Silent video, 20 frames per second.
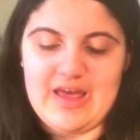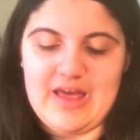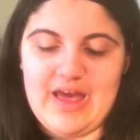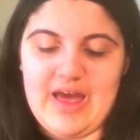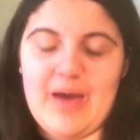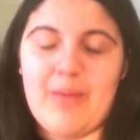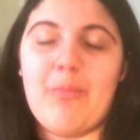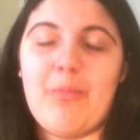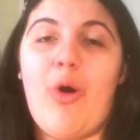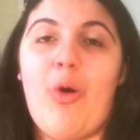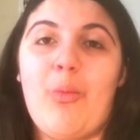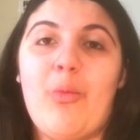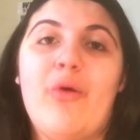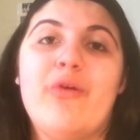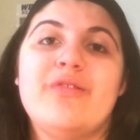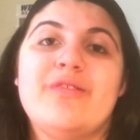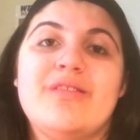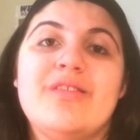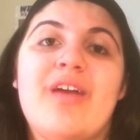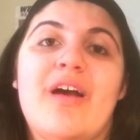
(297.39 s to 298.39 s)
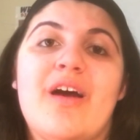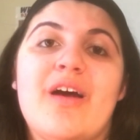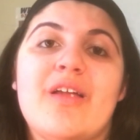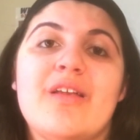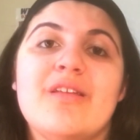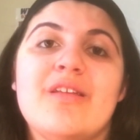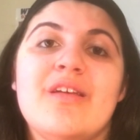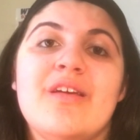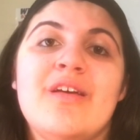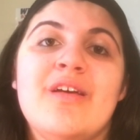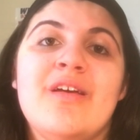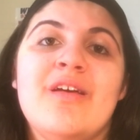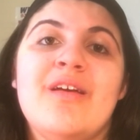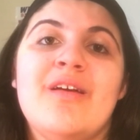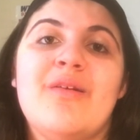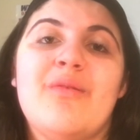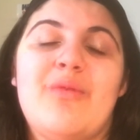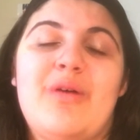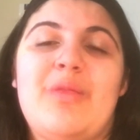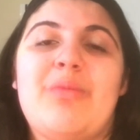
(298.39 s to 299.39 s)
I'm almost done
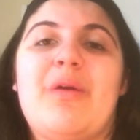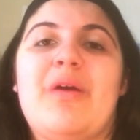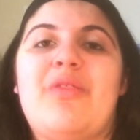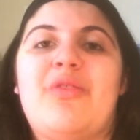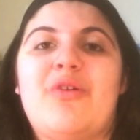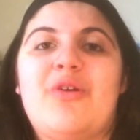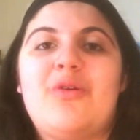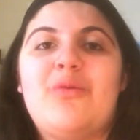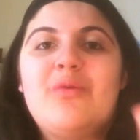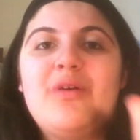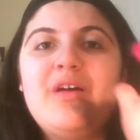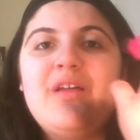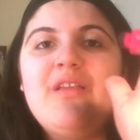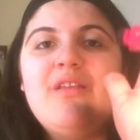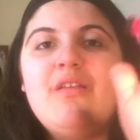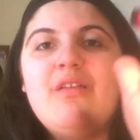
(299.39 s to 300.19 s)
with my third one.